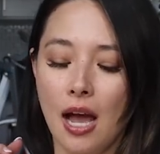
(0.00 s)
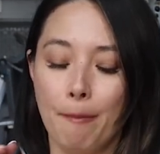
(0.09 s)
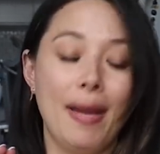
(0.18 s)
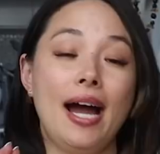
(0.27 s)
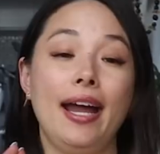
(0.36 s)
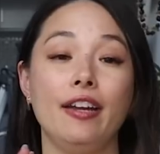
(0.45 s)

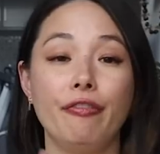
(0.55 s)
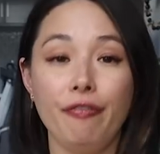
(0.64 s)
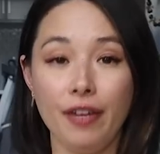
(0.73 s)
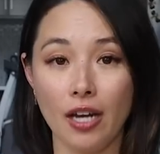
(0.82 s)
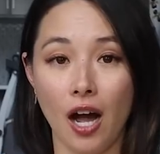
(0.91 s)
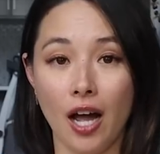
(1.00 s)
My
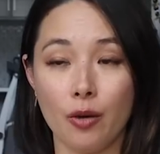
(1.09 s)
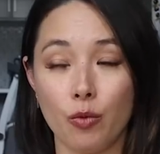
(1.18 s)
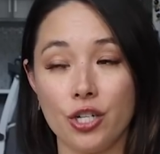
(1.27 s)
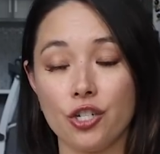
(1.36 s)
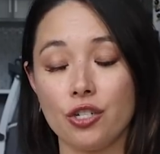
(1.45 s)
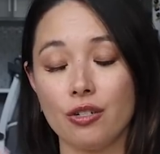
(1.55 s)
Fiat,
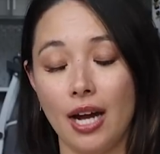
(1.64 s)
which